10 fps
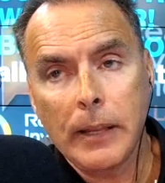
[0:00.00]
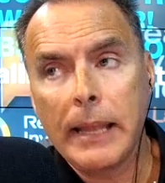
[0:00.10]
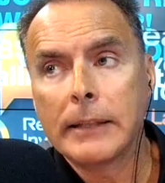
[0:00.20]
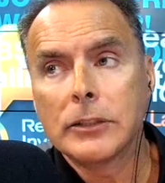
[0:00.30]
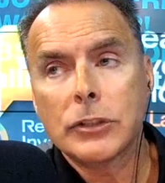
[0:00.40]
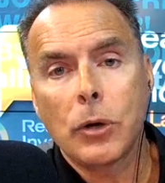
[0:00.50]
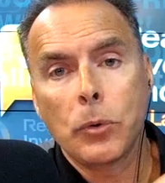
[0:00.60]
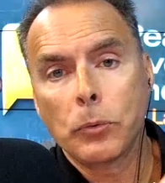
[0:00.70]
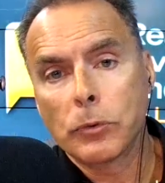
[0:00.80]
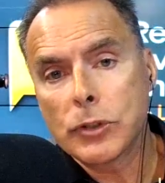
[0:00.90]
And
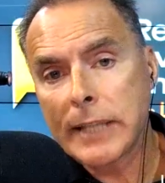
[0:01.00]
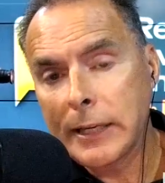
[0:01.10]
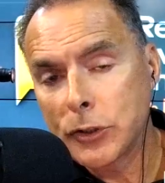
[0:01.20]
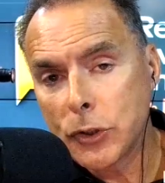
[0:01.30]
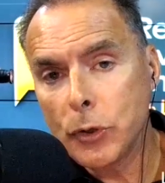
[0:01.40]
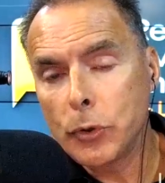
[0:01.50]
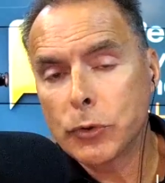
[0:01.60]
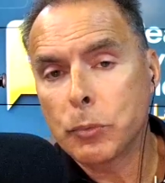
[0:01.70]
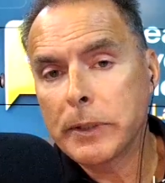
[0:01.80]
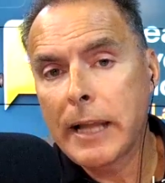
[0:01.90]
so St.
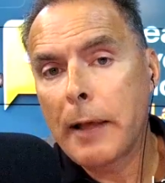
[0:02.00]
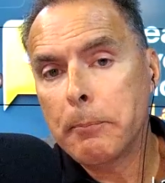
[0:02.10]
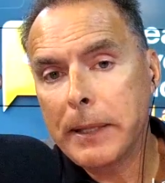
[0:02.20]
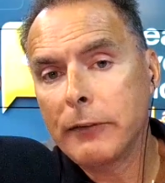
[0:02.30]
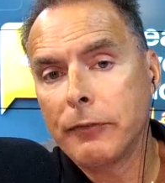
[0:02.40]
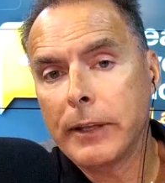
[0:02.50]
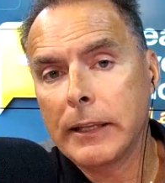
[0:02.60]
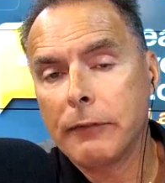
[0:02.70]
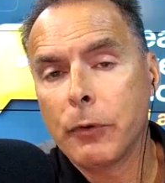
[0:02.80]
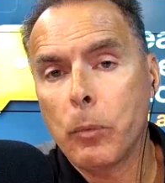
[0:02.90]
Jude's would not
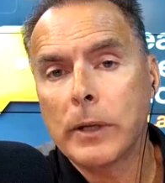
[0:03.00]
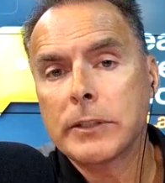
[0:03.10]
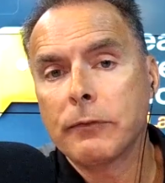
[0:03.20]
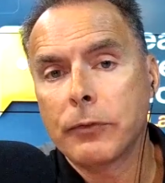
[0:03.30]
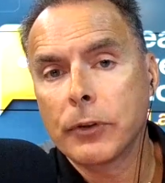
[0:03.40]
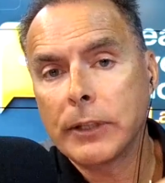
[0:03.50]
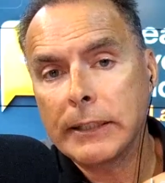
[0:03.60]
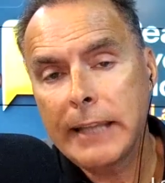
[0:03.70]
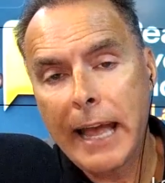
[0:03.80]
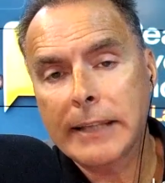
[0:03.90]
benefit if it wasn't for the
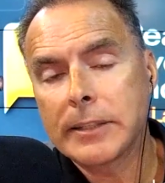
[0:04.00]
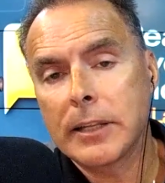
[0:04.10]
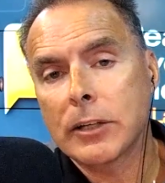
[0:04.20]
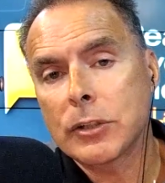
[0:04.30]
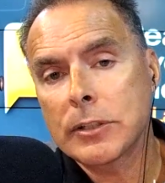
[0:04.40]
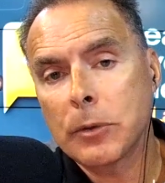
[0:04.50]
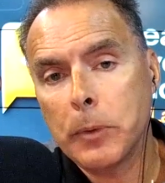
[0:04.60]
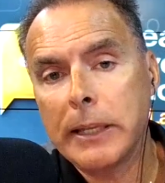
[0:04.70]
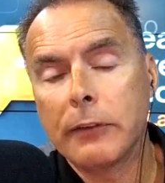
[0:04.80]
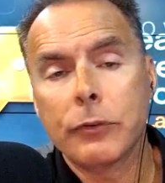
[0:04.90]
tax deductions that we
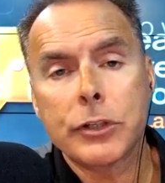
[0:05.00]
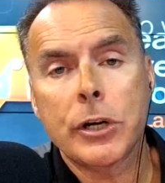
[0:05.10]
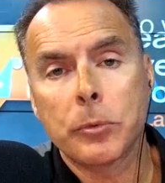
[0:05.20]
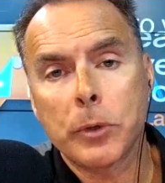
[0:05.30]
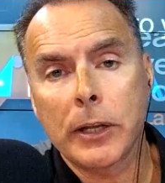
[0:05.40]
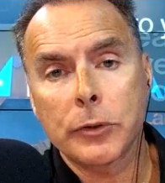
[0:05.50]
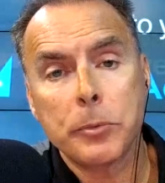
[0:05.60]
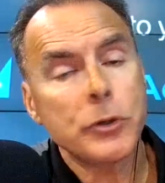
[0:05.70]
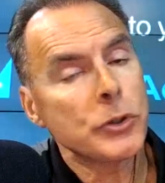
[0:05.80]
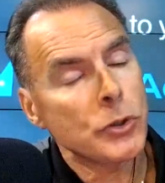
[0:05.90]
get for charitable
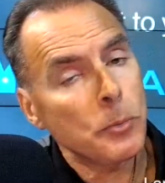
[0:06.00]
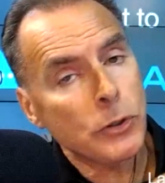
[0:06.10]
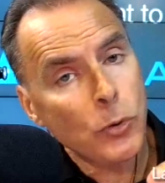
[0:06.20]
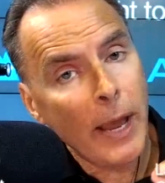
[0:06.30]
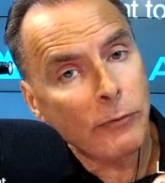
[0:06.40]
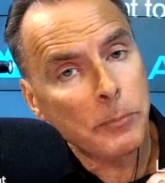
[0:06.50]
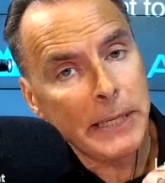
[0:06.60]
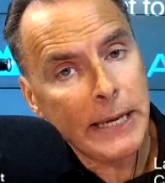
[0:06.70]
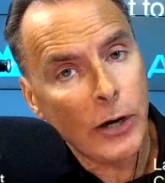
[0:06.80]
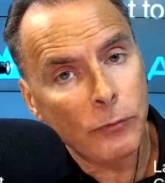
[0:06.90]
contributions. So we do have to be
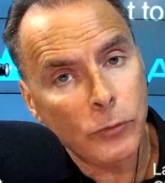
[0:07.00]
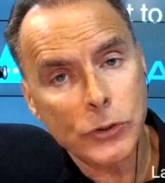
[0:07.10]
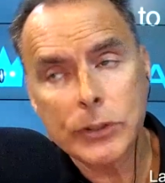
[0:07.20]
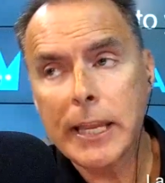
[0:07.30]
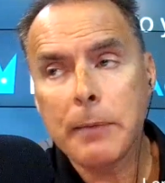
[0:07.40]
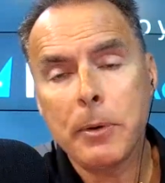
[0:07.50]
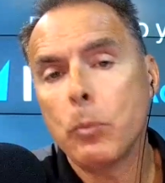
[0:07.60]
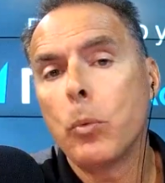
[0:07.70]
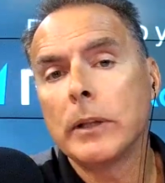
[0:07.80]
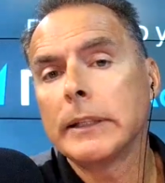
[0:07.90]
careful. It just can't be
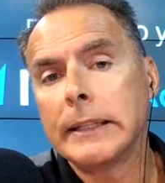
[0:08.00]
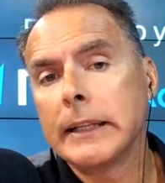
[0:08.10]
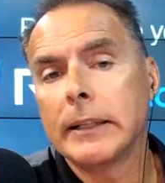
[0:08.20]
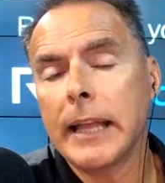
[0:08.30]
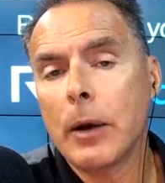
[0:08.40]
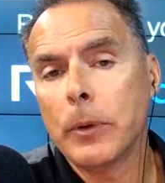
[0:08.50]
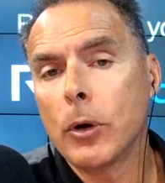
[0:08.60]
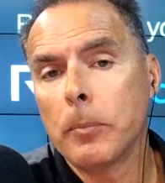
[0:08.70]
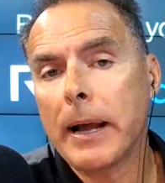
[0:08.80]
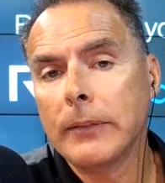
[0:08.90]
willy-nilly how we
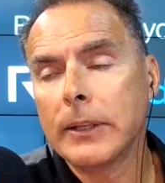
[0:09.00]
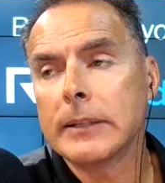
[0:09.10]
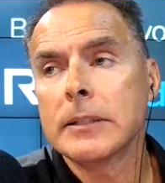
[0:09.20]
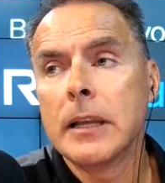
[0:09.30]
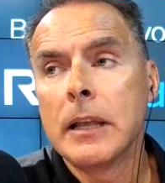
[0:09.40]
go about this.